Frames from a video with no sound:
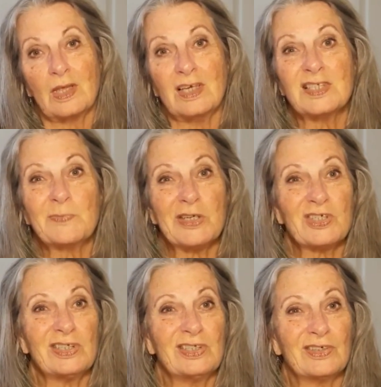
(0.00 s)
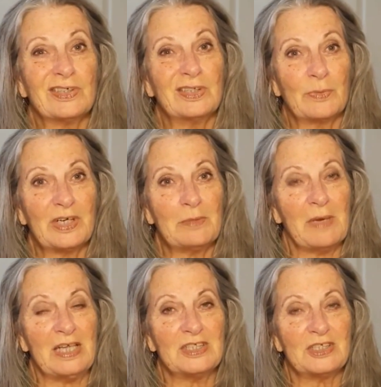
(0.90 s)
especially during the winter
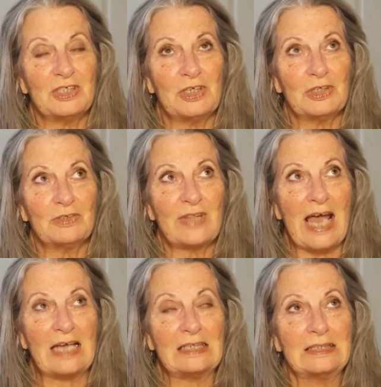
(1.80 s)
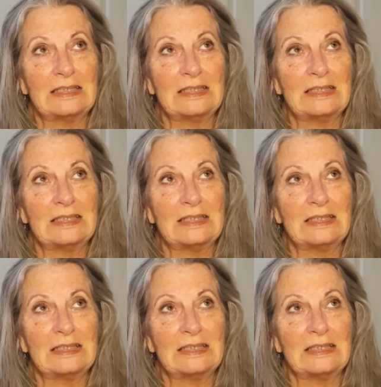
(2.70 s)
months. You know, that